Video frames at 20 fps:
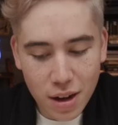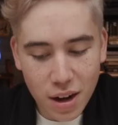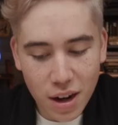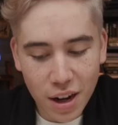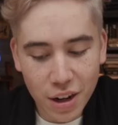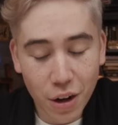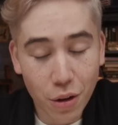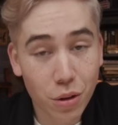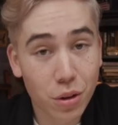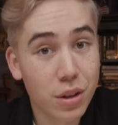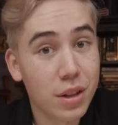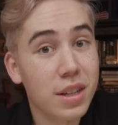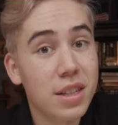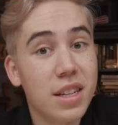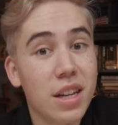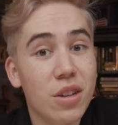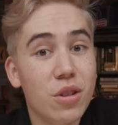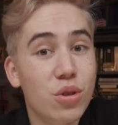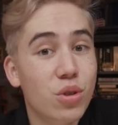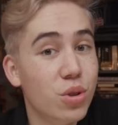Another thing is
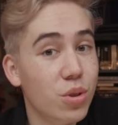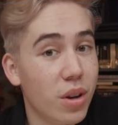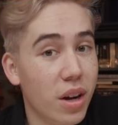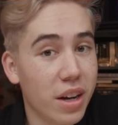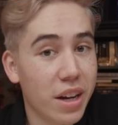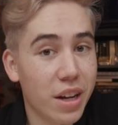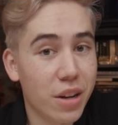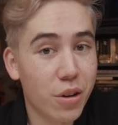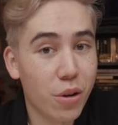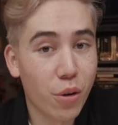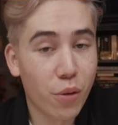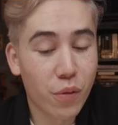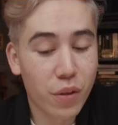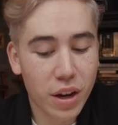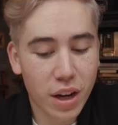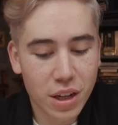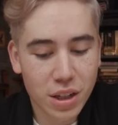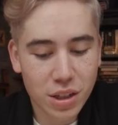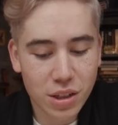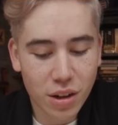that you do not get
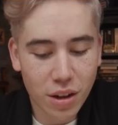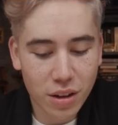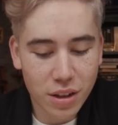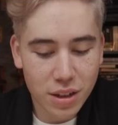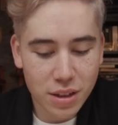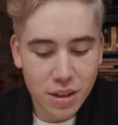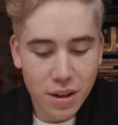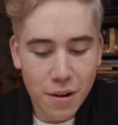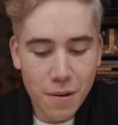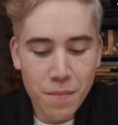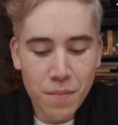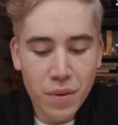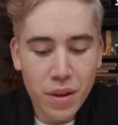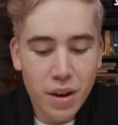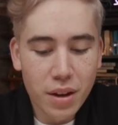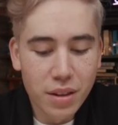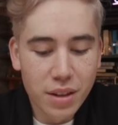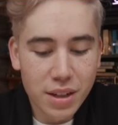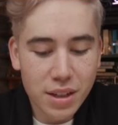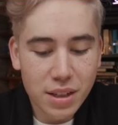notifications on this.
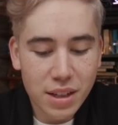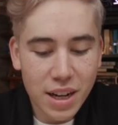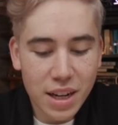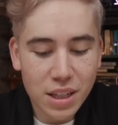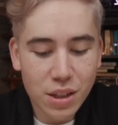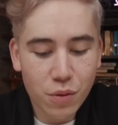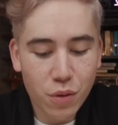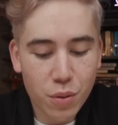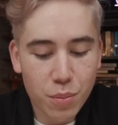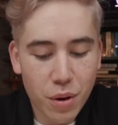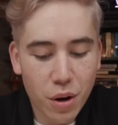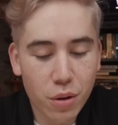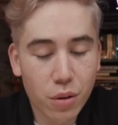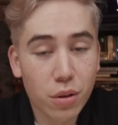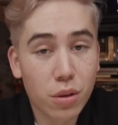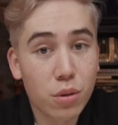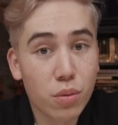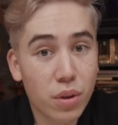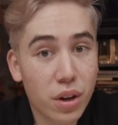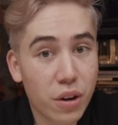This lasts for about
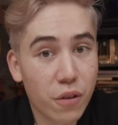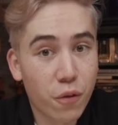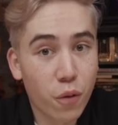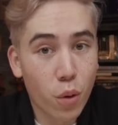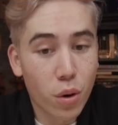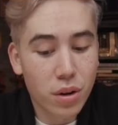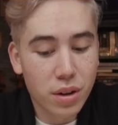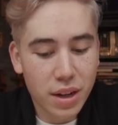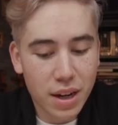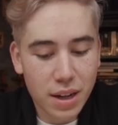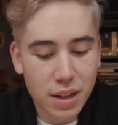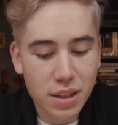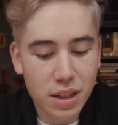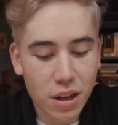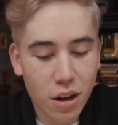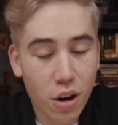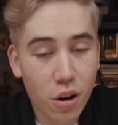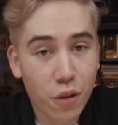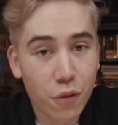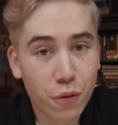3 to 4 days
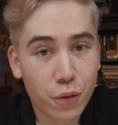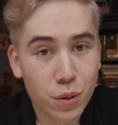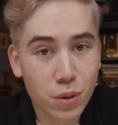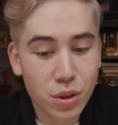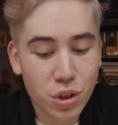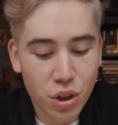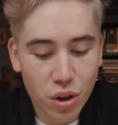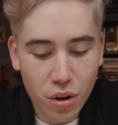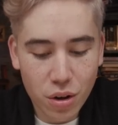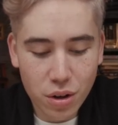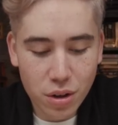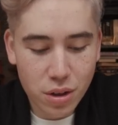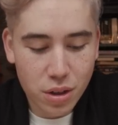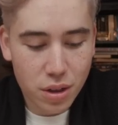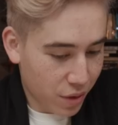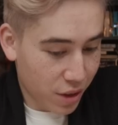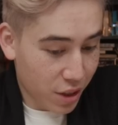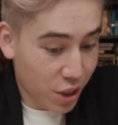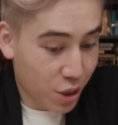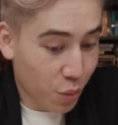on a full charge.
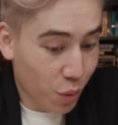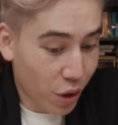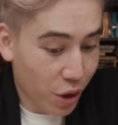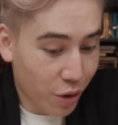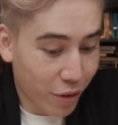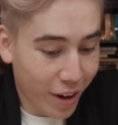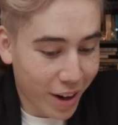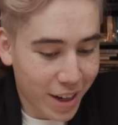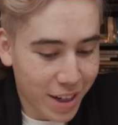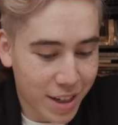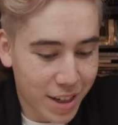This one already